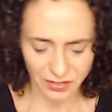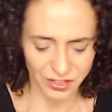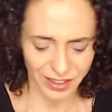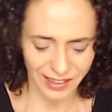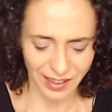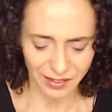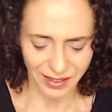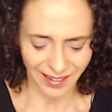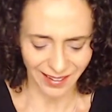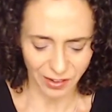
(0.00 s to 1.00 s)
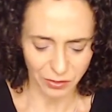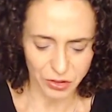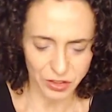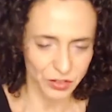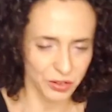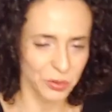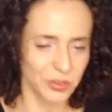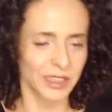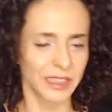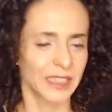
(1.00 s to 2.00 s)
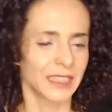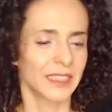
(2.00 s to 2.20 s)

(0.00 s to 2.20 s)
check out how she's using